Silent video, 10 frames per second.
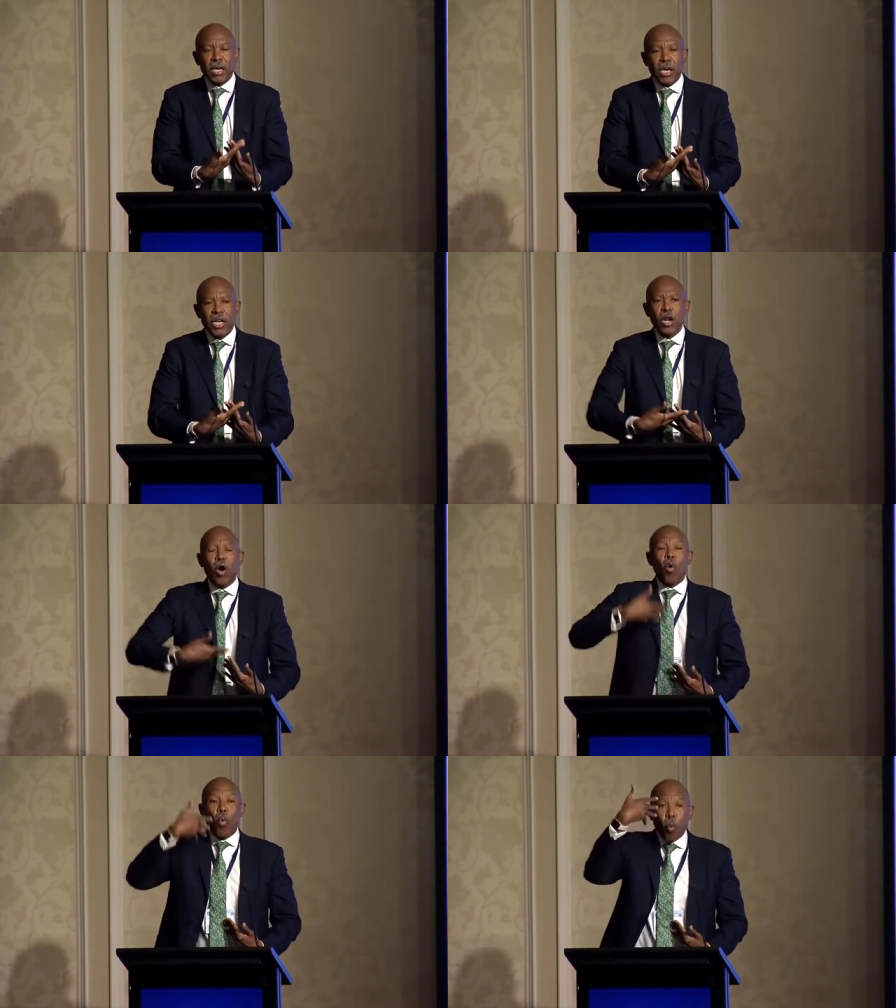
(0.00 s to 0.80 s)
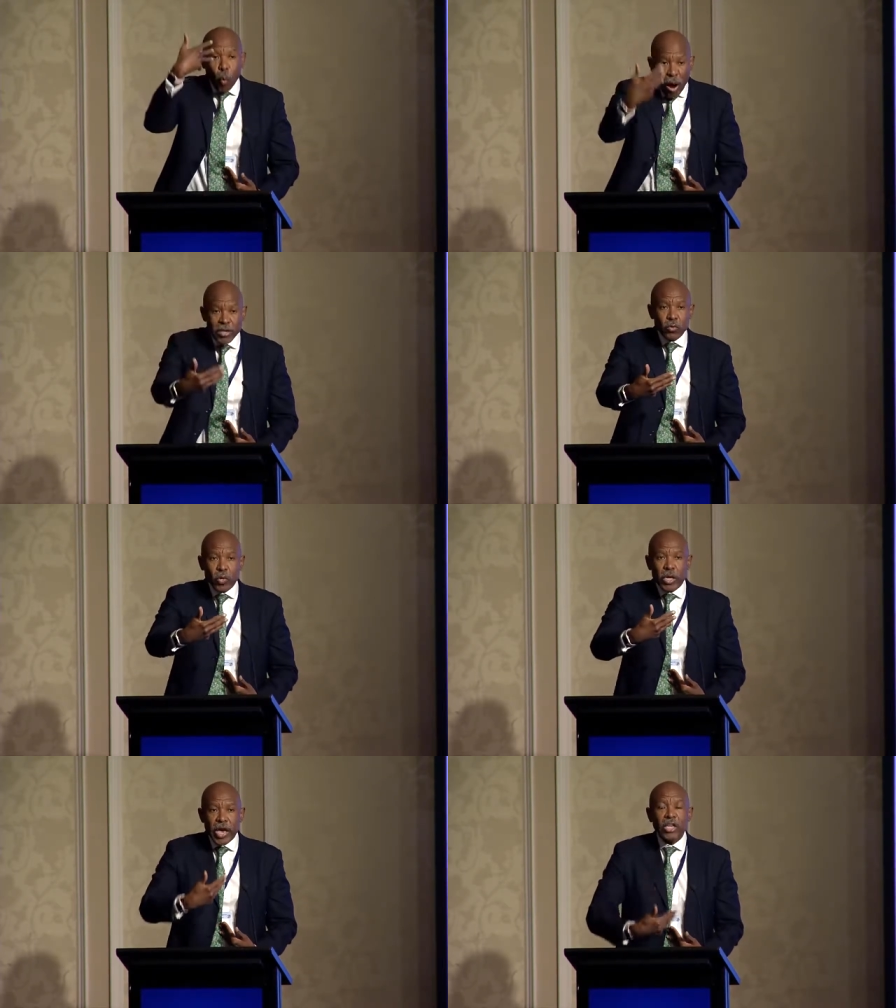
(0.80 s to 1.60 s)
in what
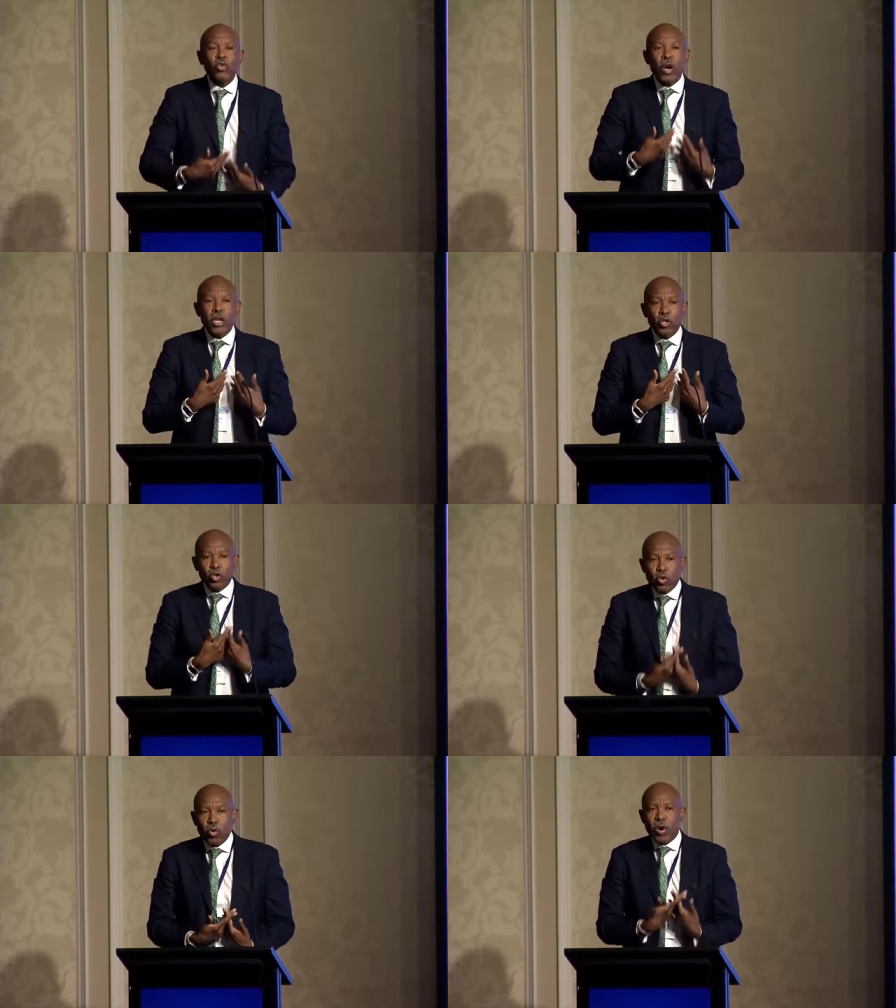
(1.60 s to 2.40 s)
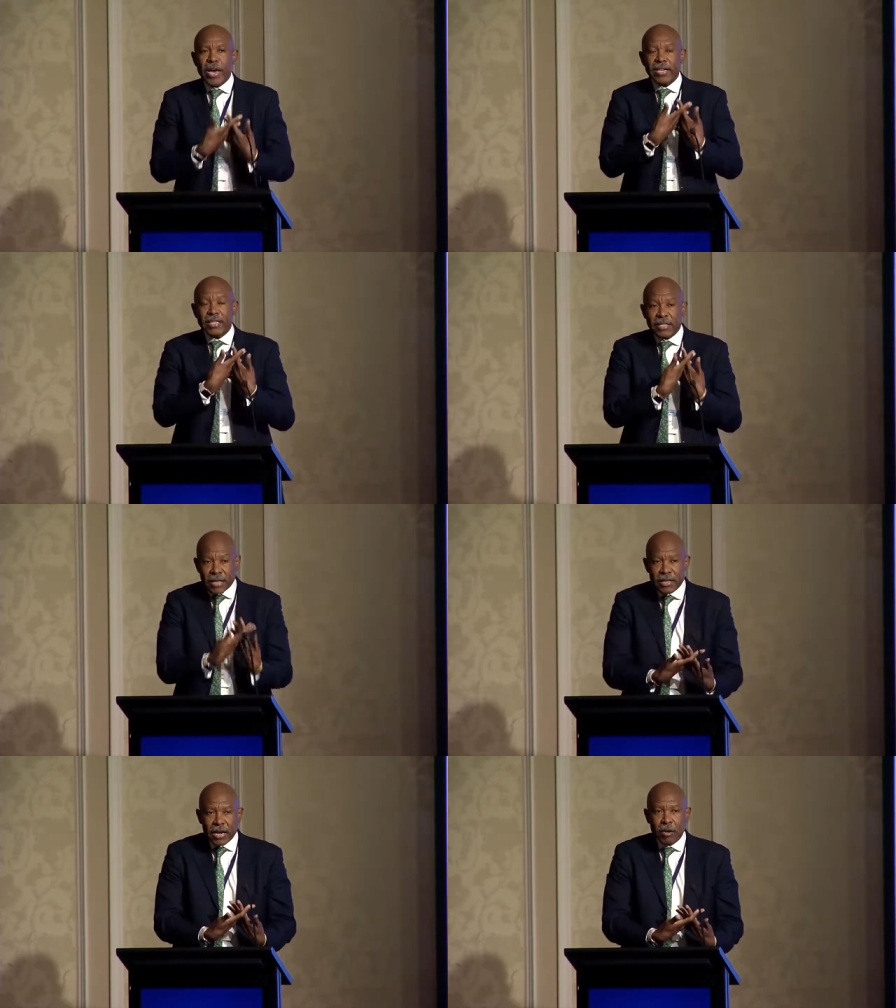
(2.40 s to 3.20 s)
we actually do as
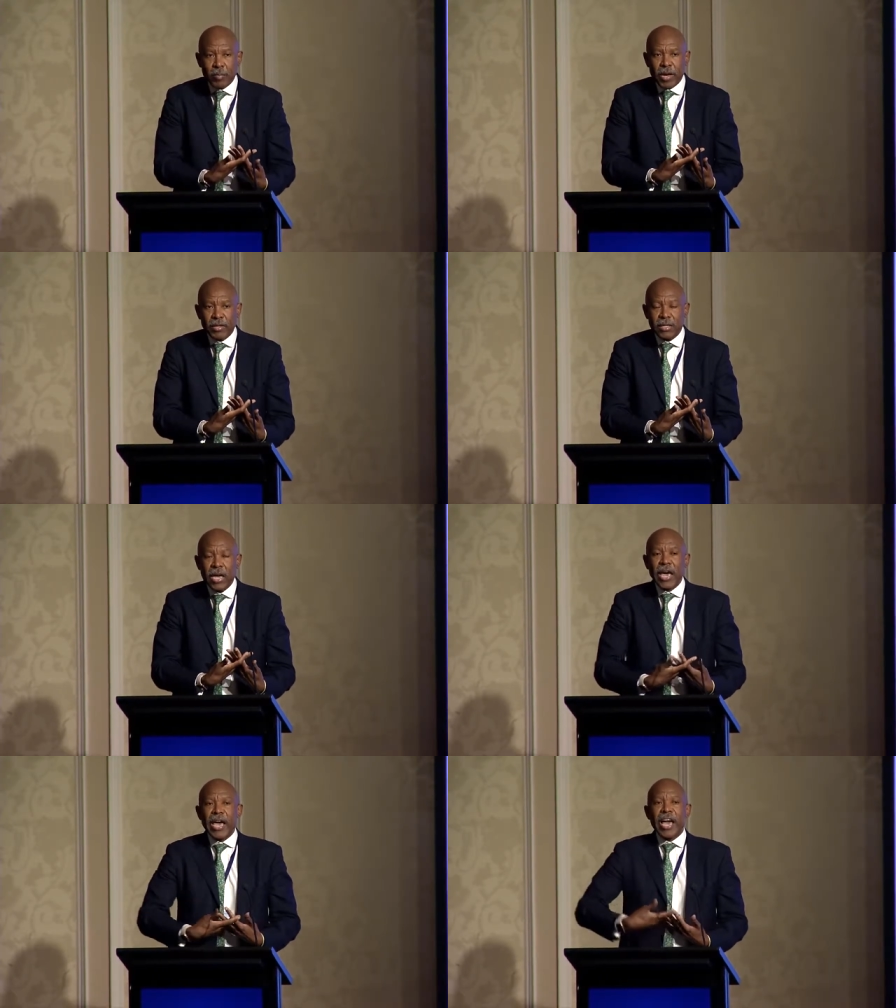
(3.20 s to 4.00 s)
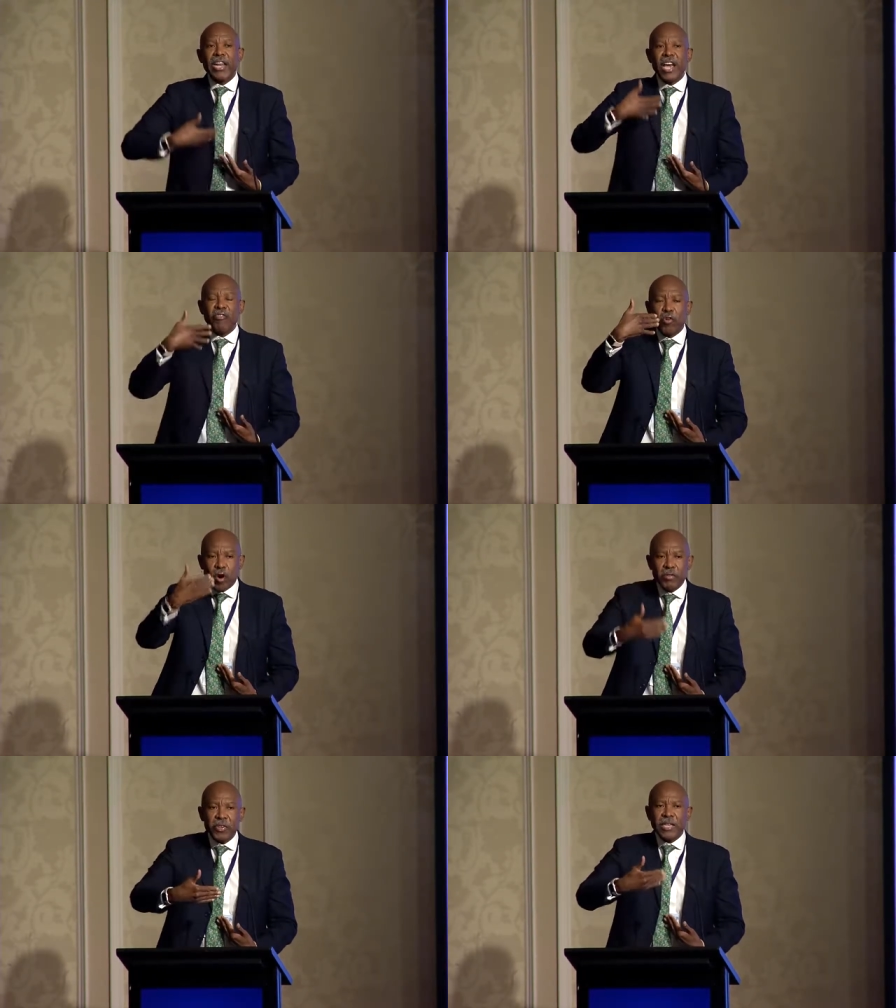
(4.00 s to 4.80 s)
central banks and have
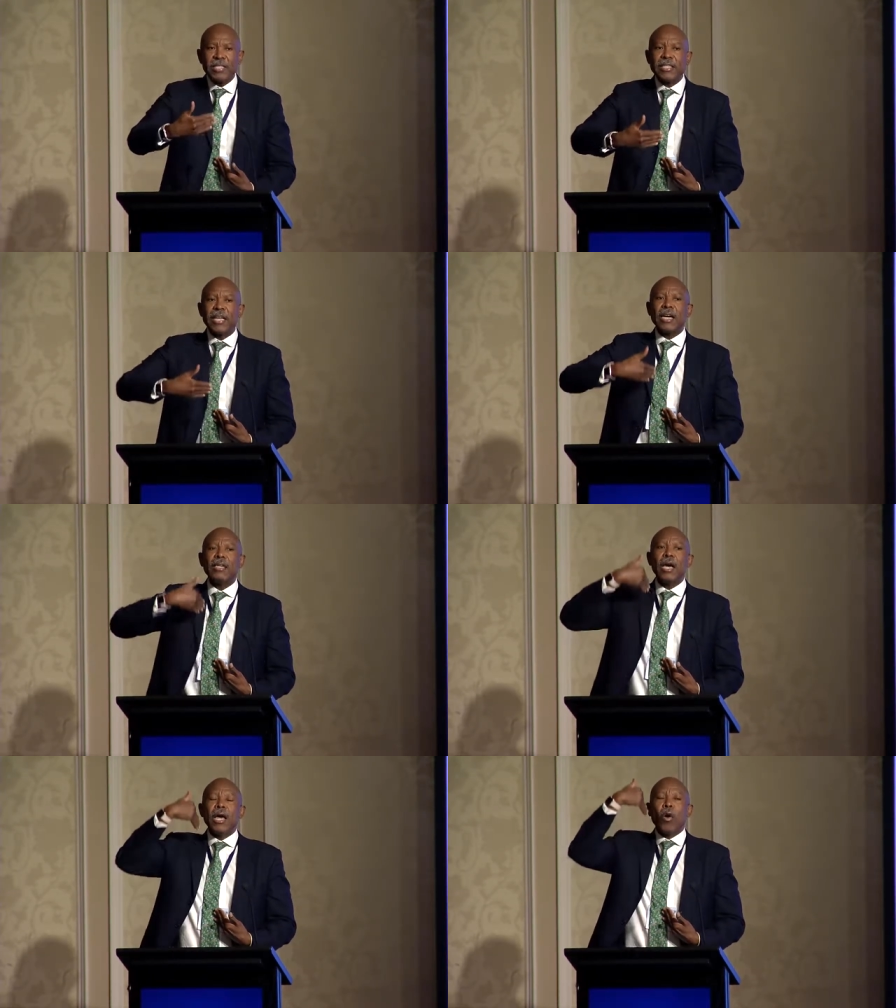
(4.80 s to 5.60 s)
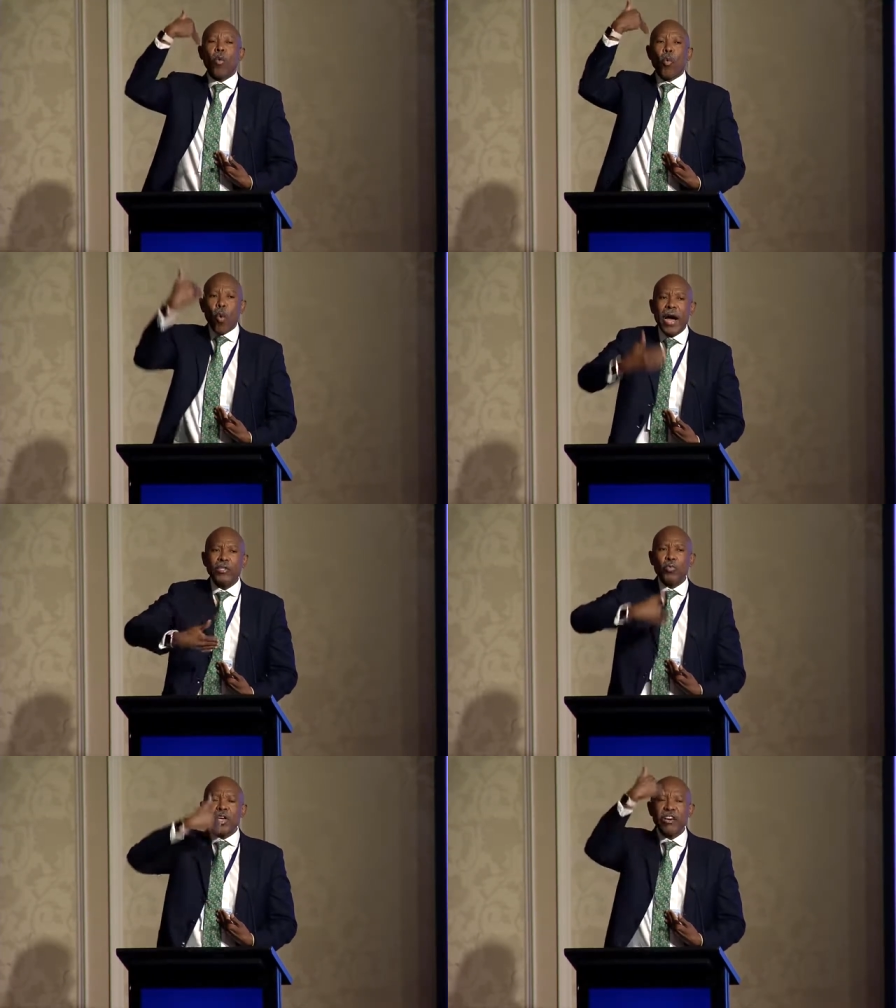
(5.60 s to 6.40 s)
confidence that
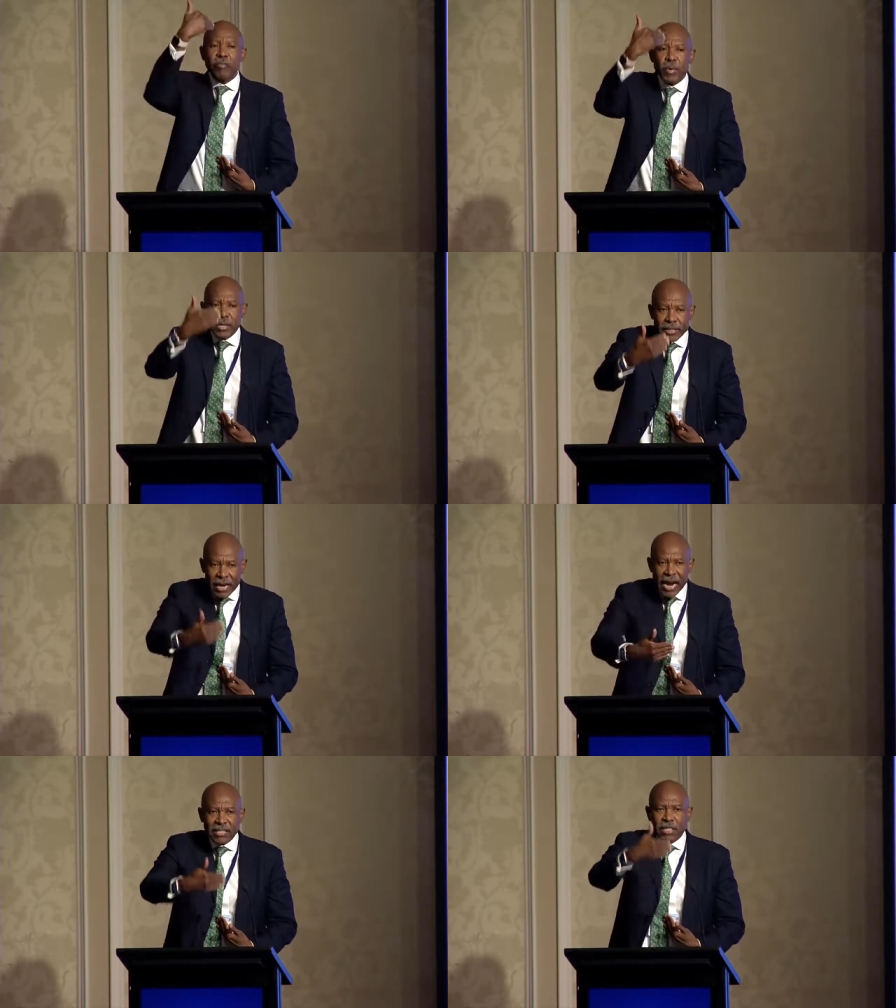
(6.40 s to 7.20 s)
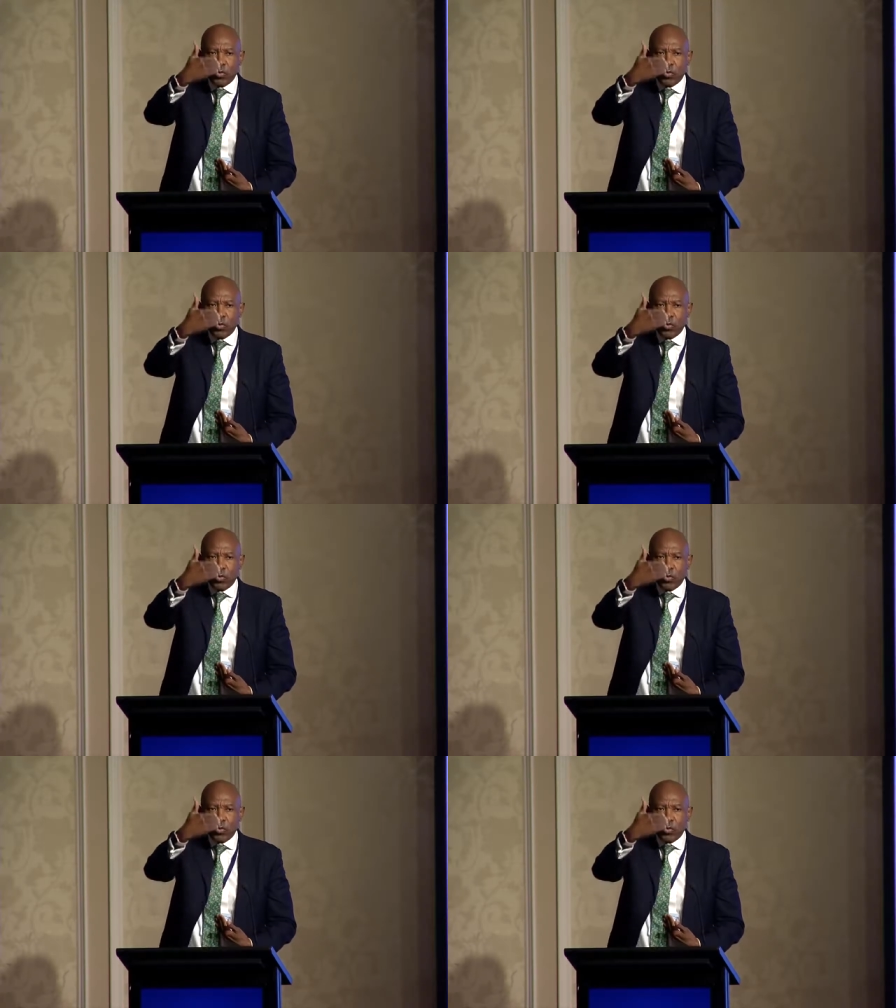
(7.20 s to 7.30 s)
what we have been tasked